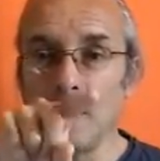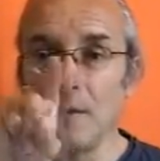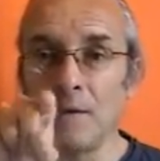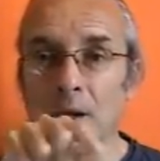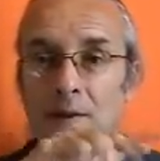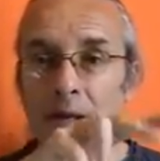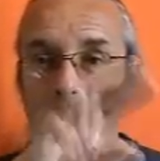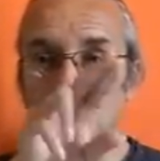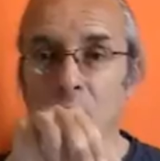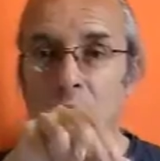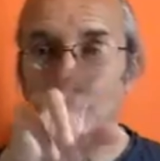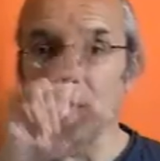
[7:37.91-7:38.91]
and then that's
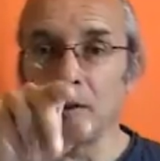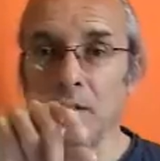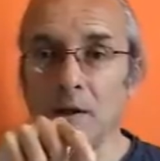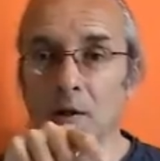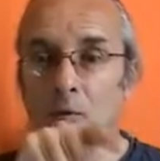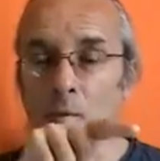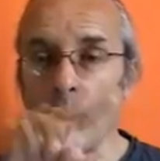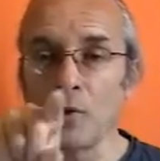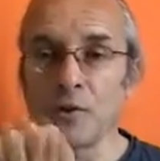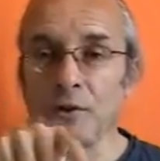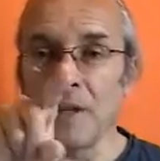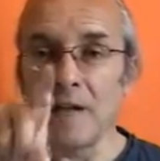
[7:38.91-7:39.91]
causing
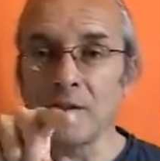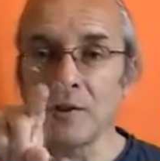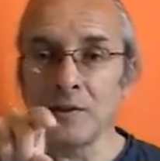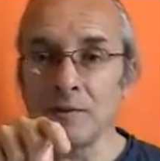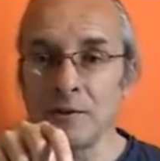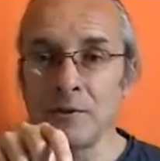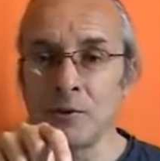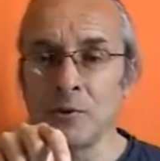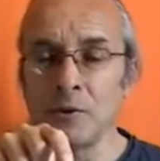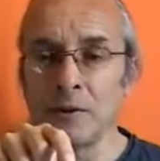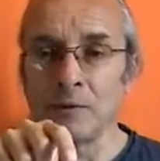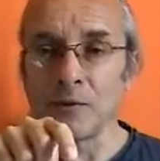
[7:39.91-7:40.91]
water next to it to
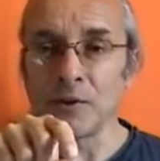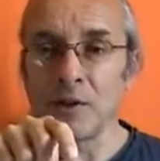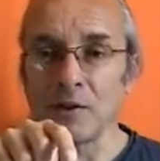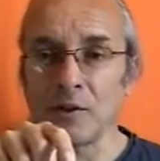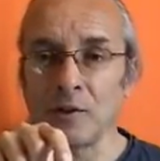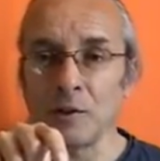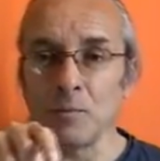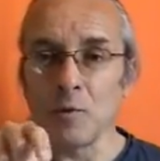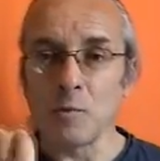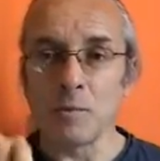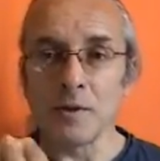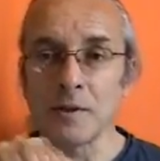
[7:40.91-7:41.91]
do little circular
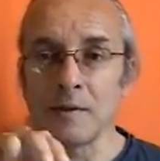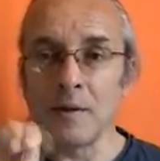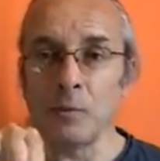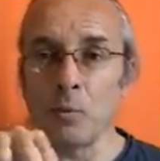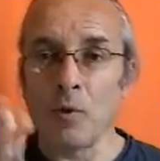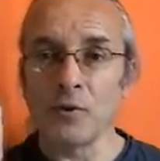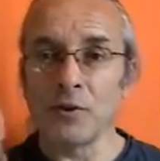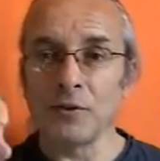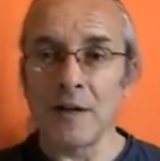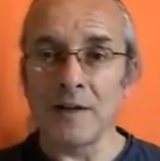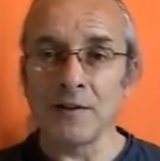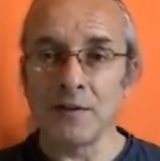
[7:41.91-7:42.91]
movements, and then water
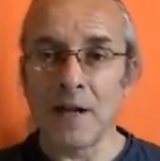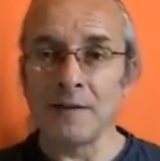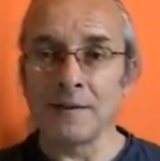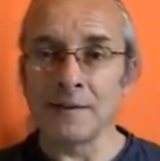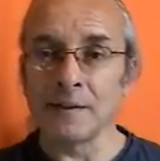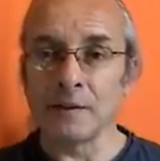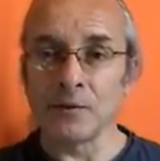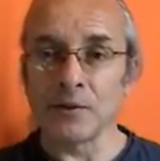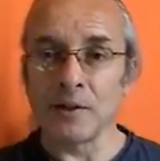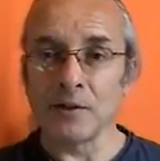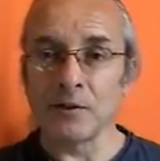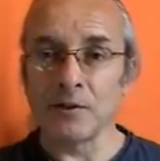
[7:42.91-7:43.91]
next to that does little
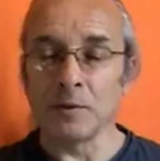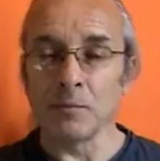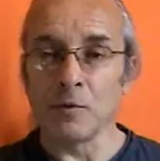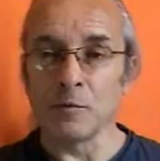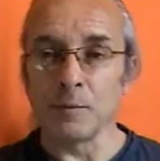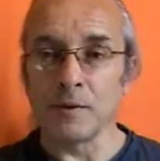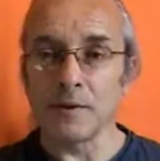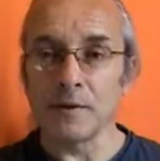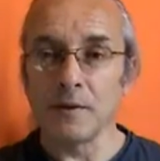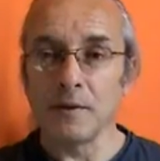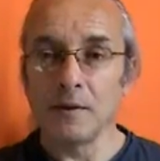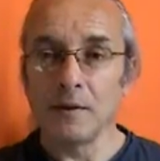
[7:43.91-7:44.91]
circular movements.